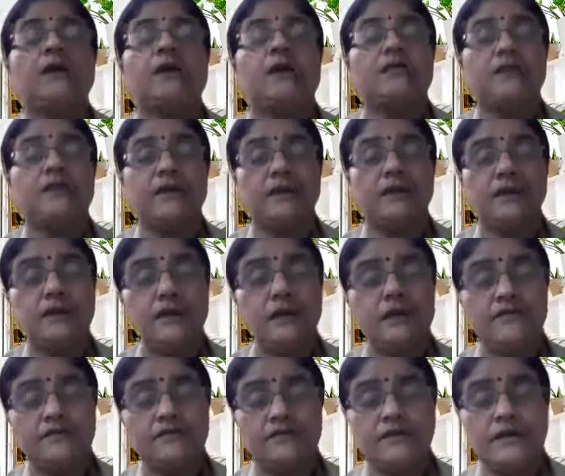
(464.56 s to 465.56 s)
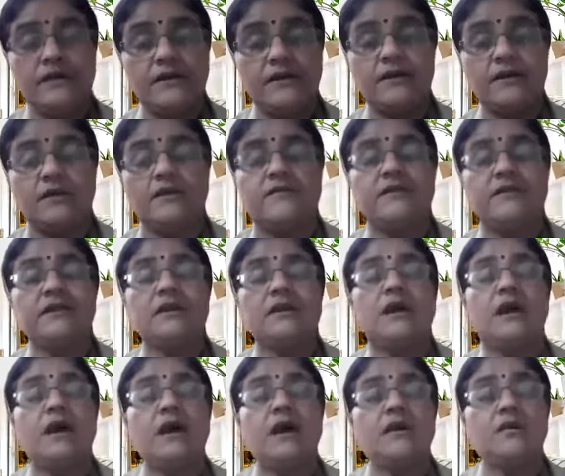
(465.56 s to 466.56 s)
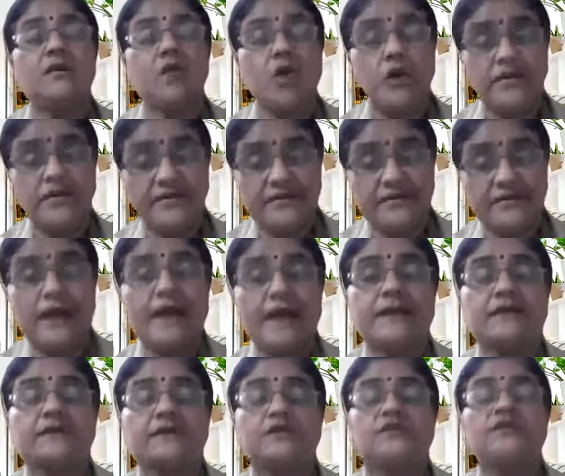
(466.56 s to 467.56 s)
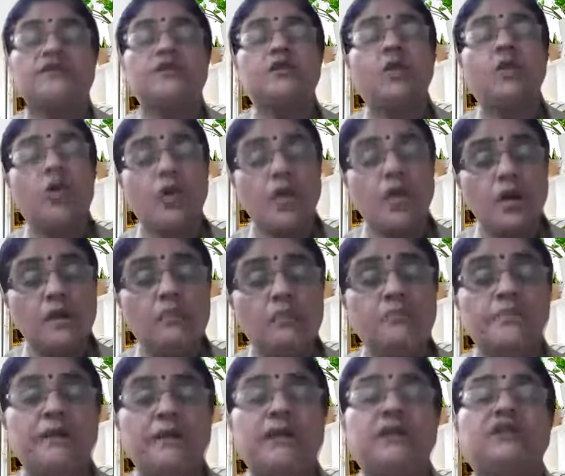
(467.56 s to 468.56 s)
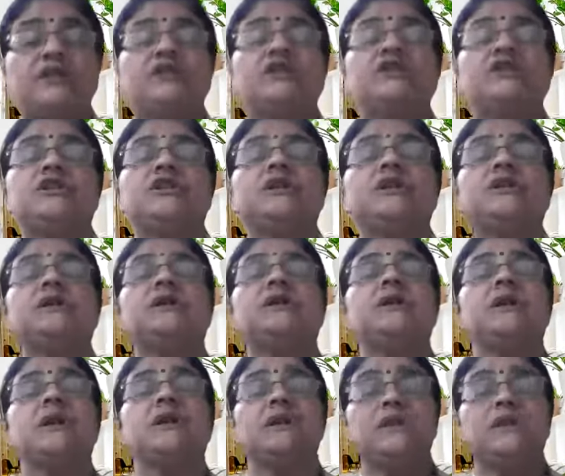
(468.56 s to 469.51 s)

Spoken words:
Now when the left ventricle, when the heart contracts with all pressure,